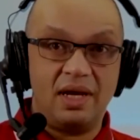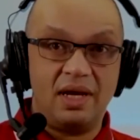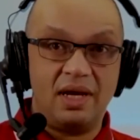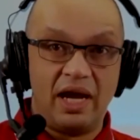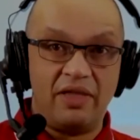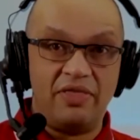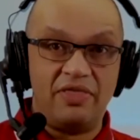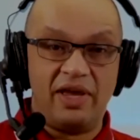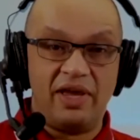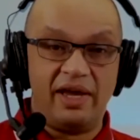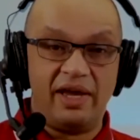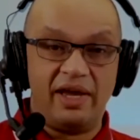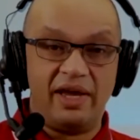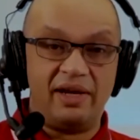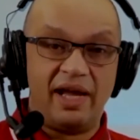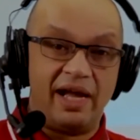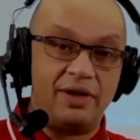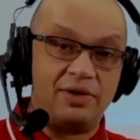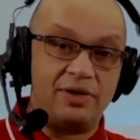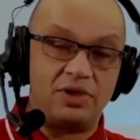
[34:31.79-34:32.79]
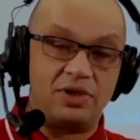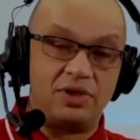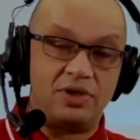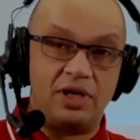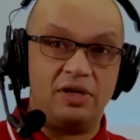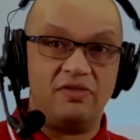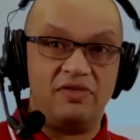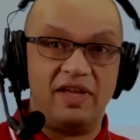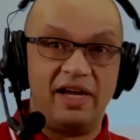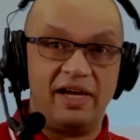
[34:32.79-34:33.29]
And then outside
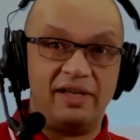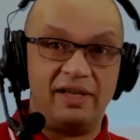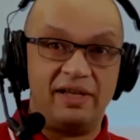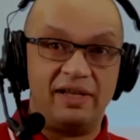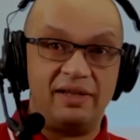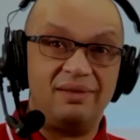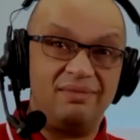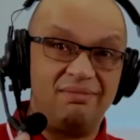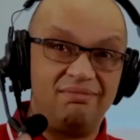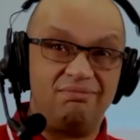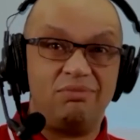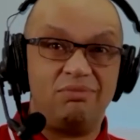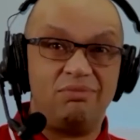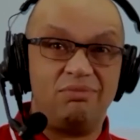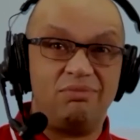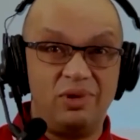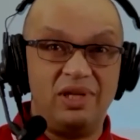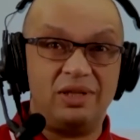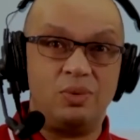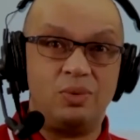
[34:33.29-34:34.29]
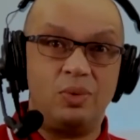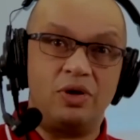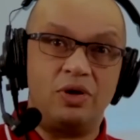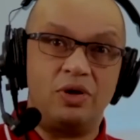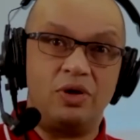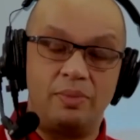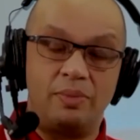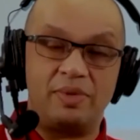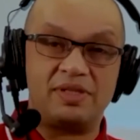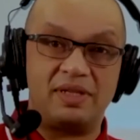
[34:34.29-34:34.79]
of that, you need to work
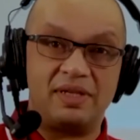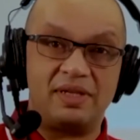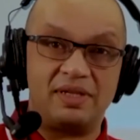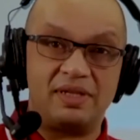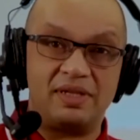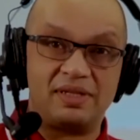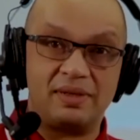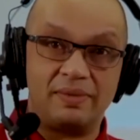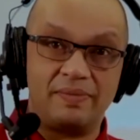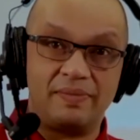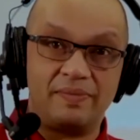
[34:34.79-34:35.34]
on the business.